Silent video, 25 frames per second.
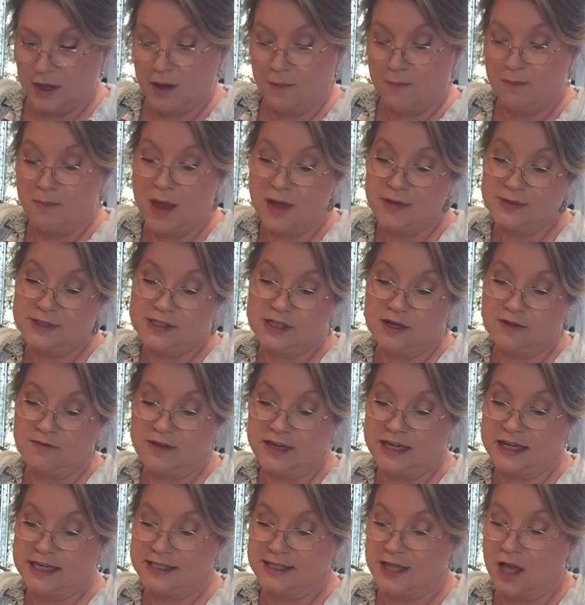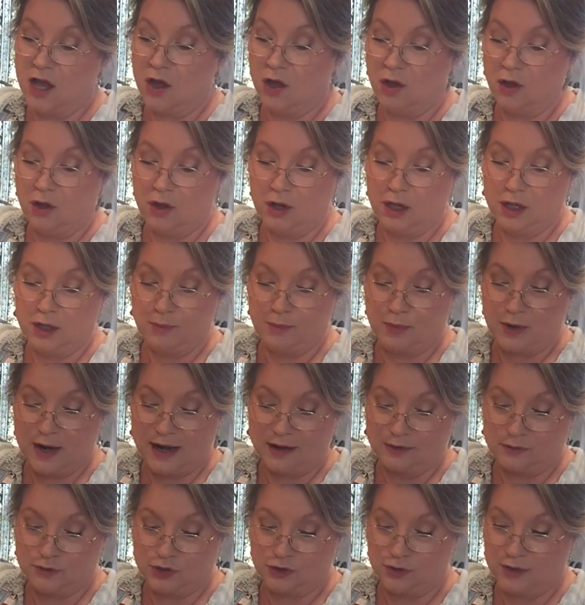Most of it is Hull
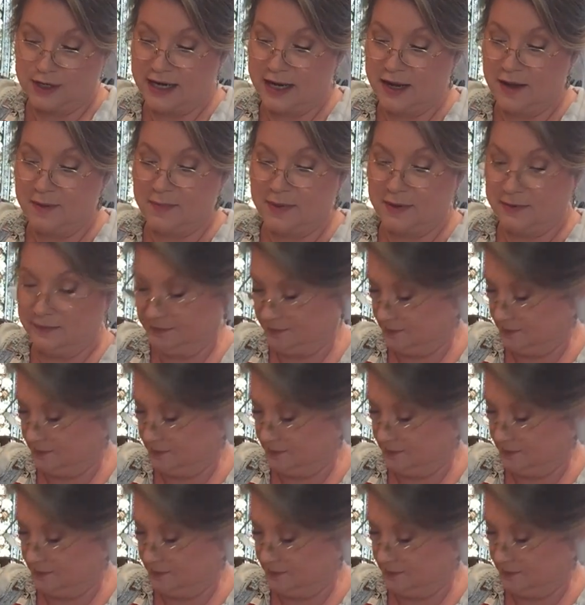brown drip.